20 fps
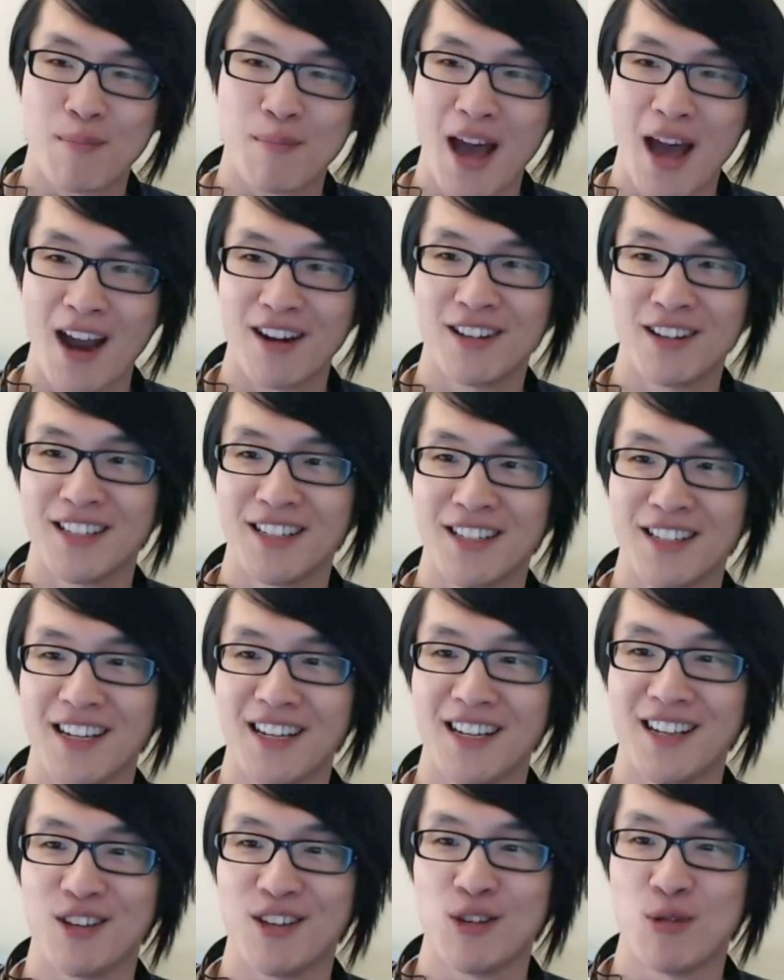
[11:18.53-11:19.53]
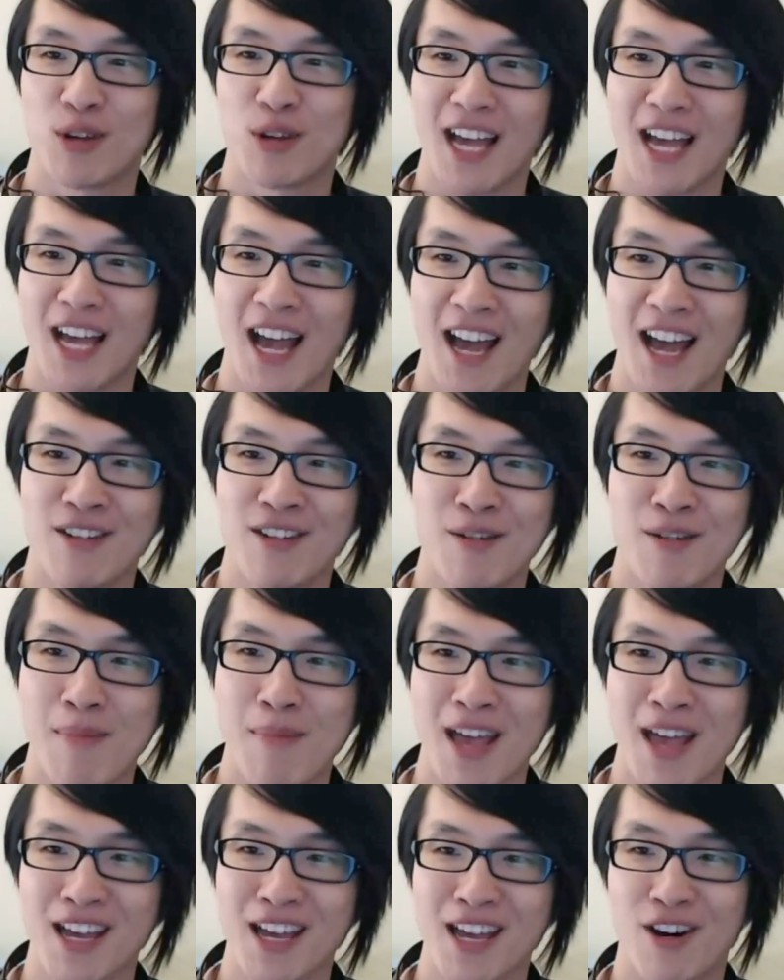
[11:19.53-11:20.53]
Apparently, you cannot
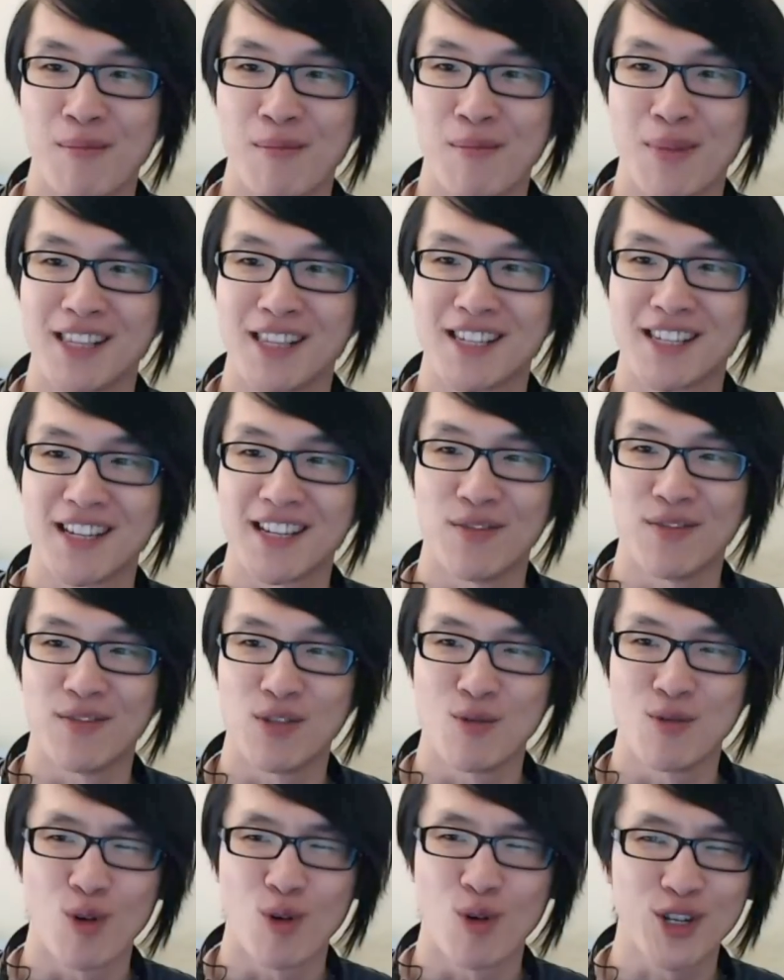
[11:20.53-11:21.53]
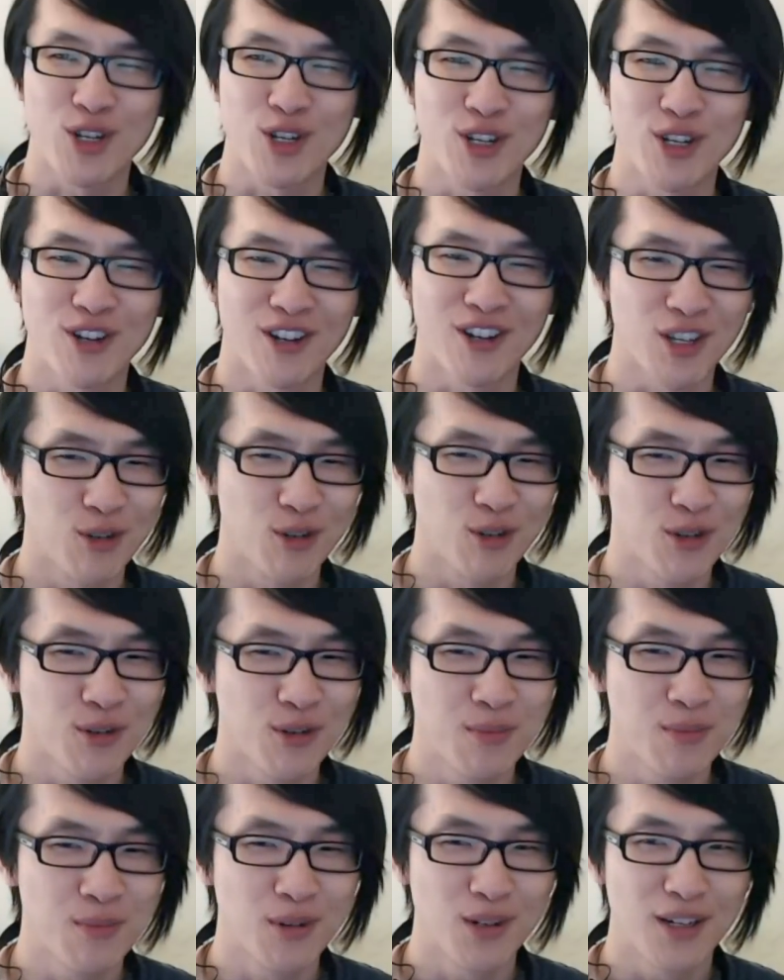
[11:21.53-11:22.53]
make comments if you watch it on
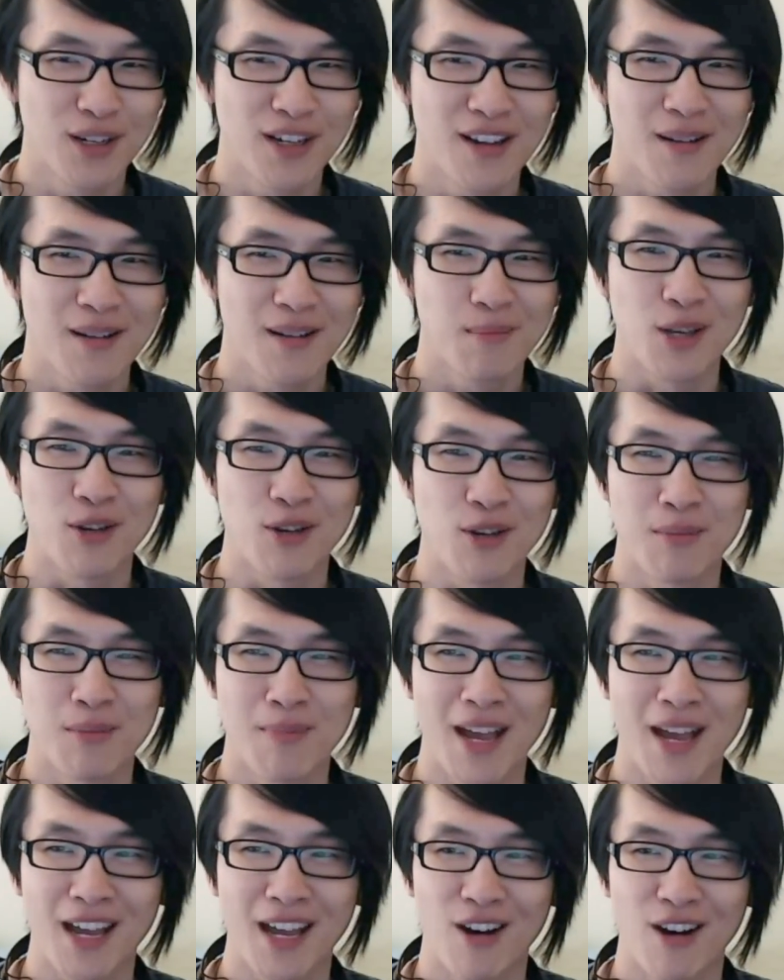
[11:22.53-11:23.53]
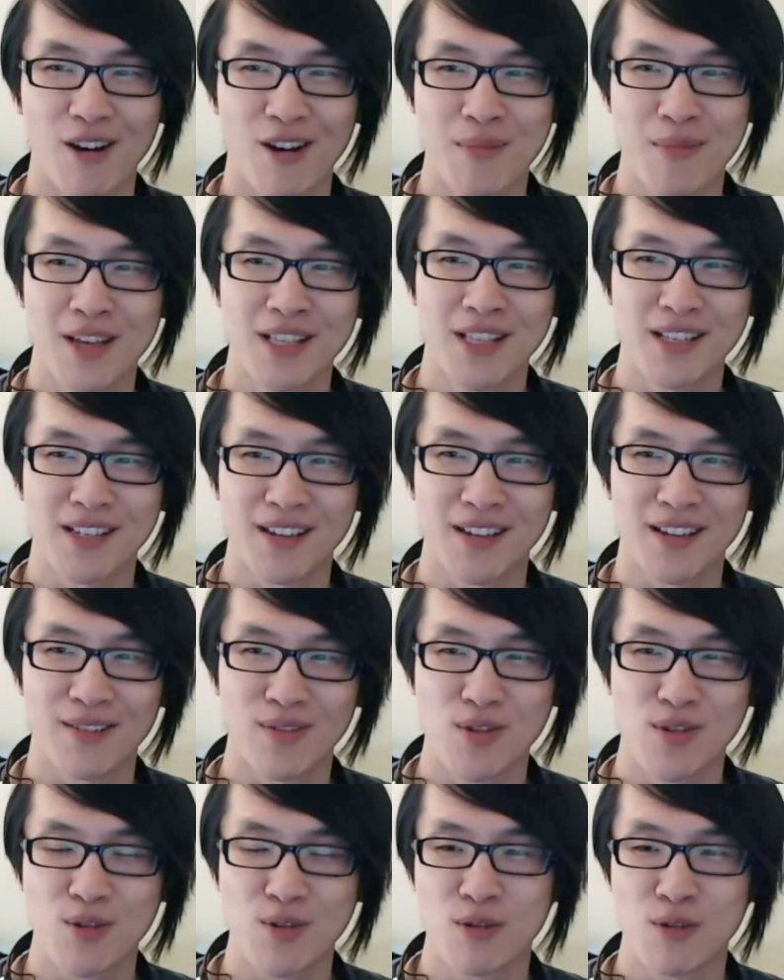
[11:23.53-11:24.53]
YouTube, but you can make comments if
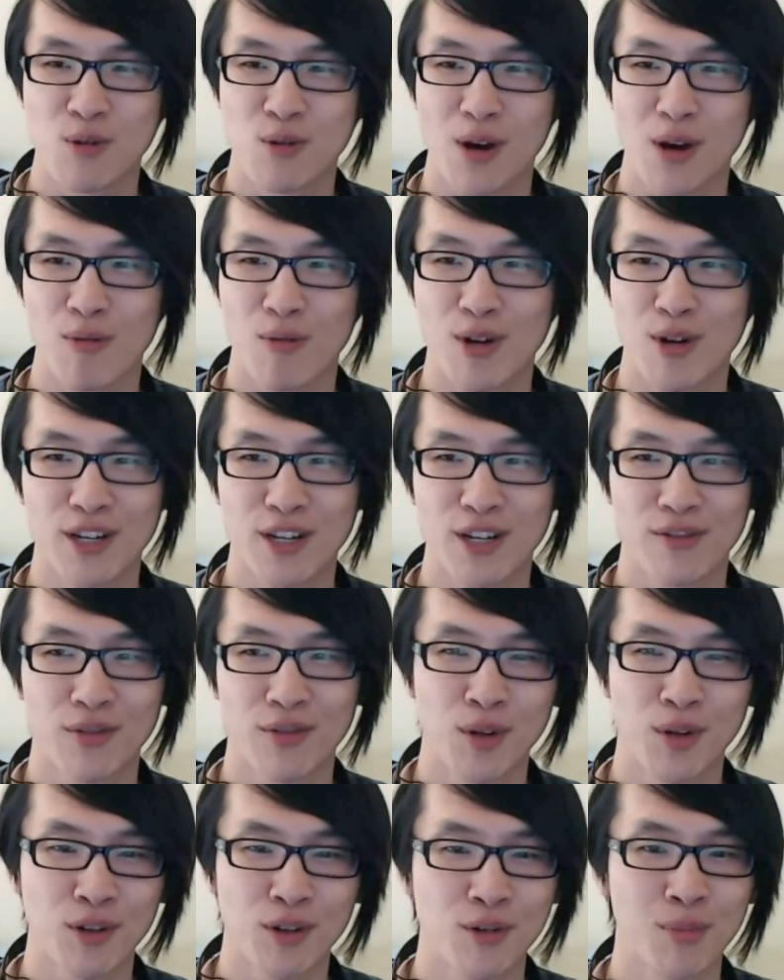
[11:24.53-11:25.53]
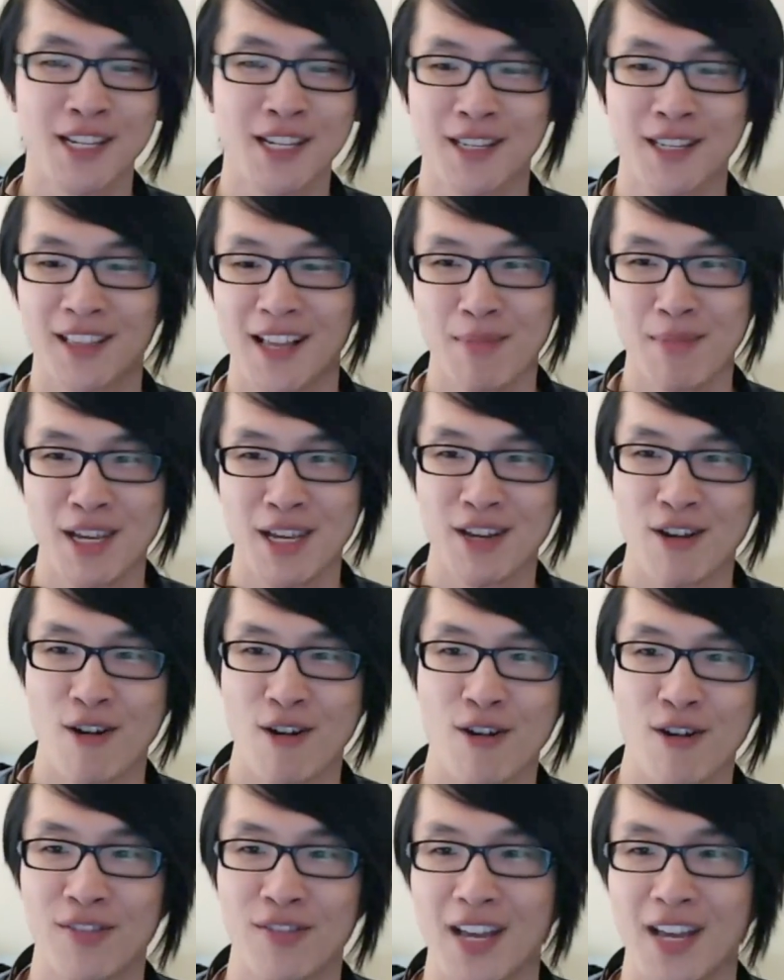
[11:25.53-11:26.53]
you are watching from Google plus. Let me know
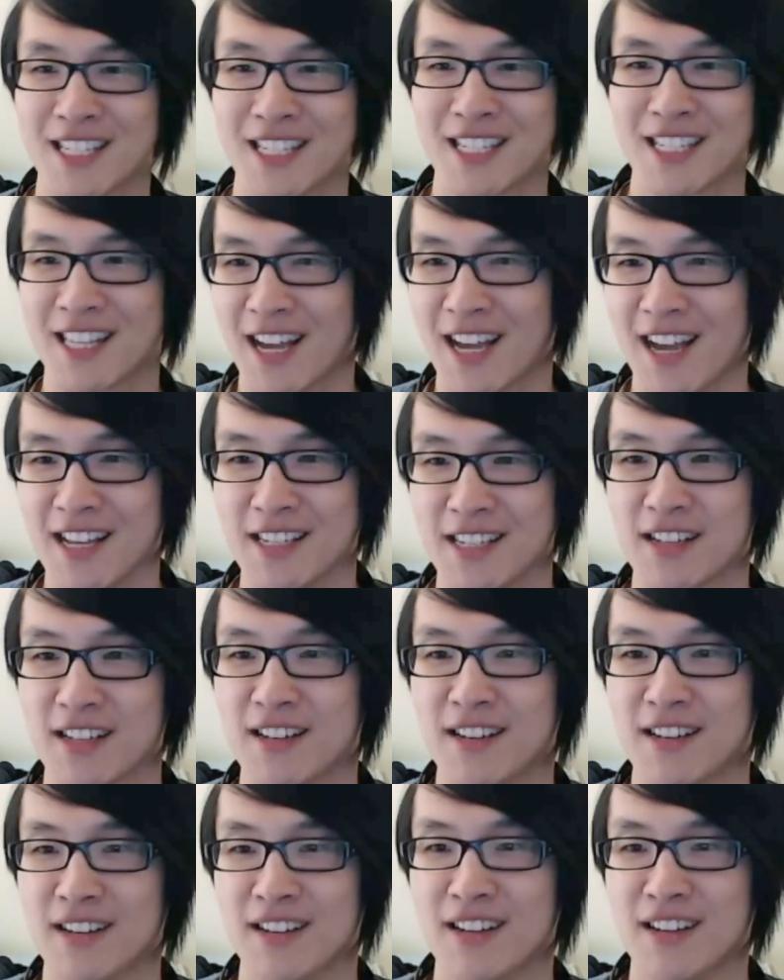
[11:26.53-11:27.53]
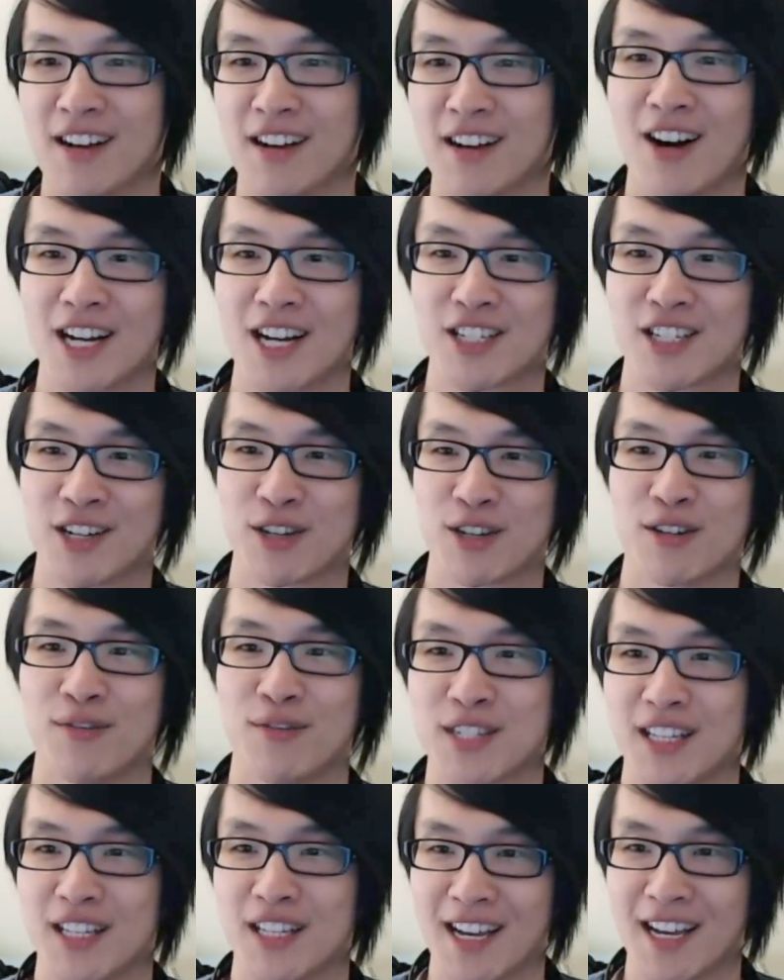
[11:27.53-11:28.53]
if that's the case. Actually, I should have
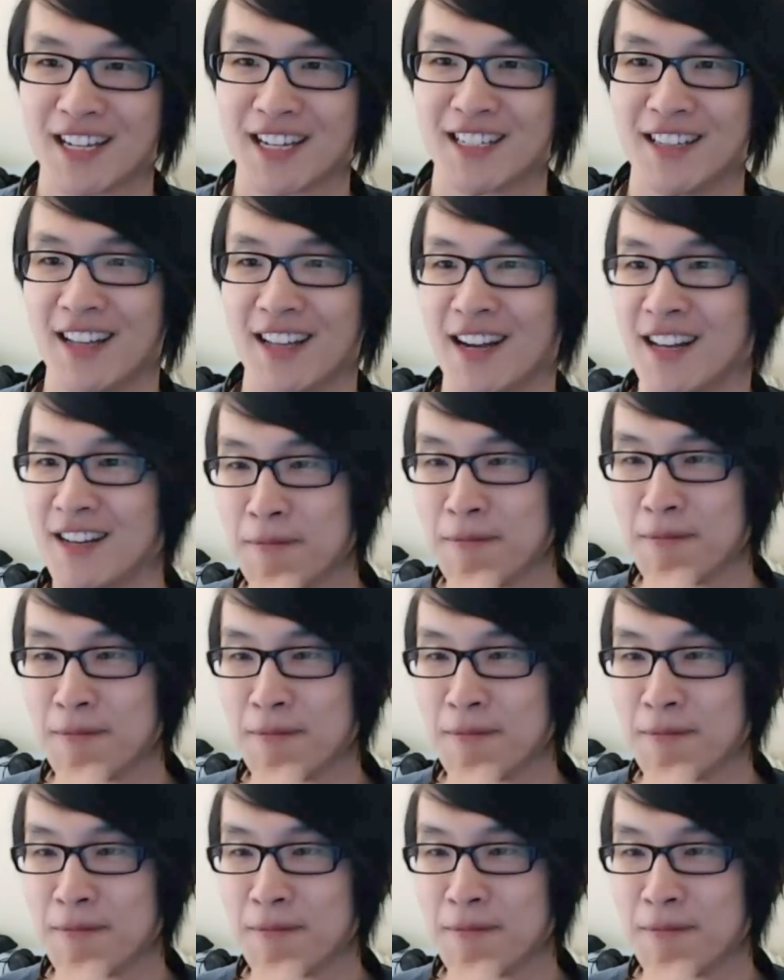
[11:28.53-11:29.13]
selected that.